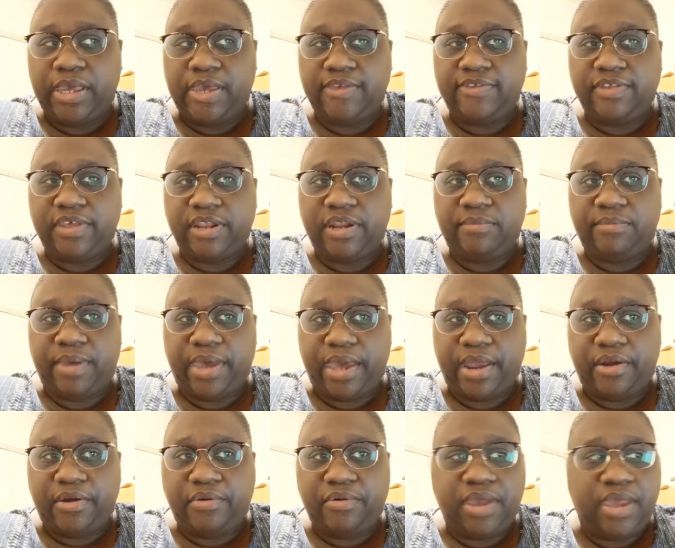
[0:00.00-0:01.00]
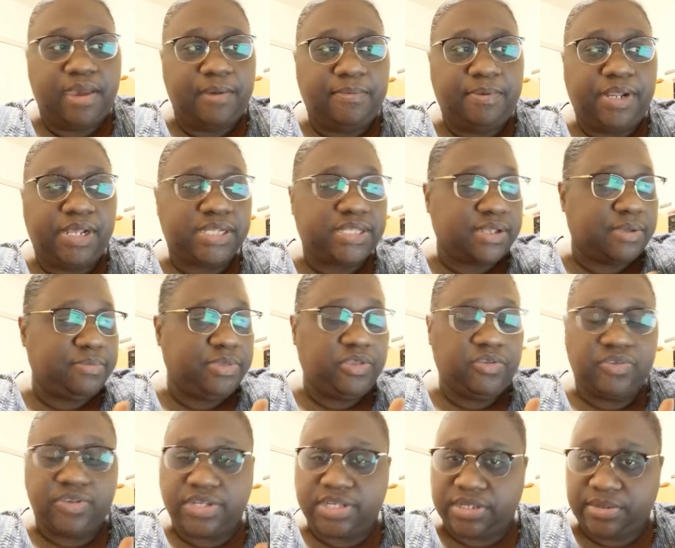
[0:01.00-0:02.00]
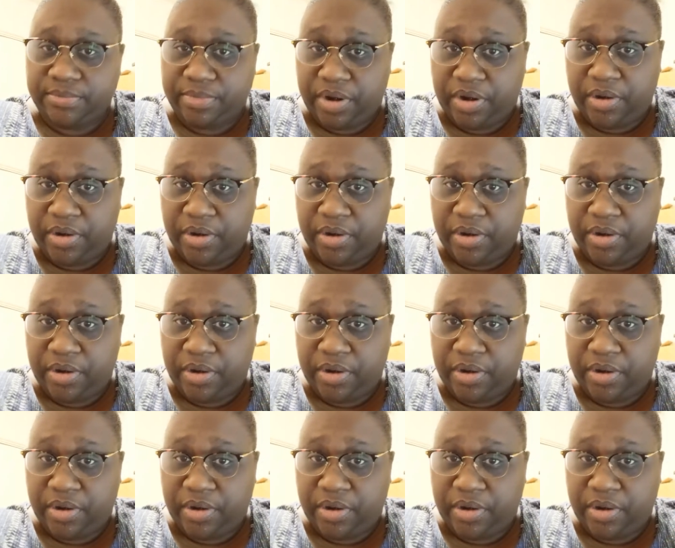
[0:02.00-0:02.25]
It's getting better. And plus, I'm using some